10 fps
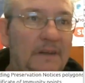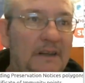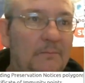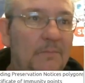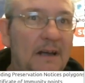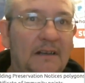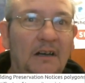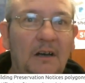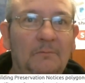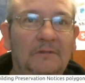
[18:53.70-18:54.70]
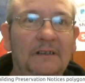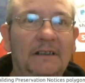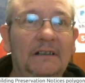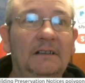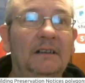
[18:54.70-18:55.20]
back up like
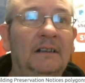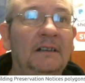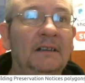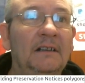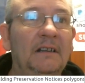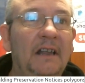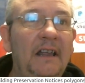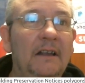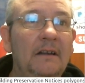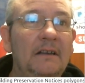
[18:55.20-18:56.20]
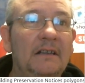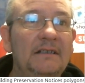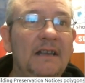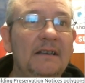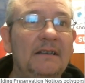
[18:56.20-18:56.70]
that. Here it
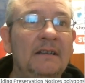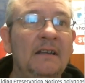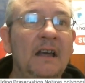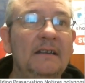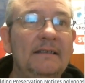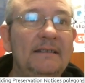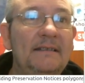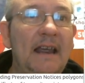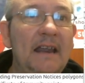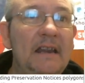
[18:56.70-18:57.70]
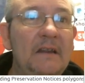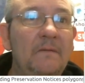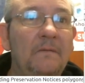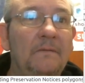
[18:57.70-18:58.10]
says save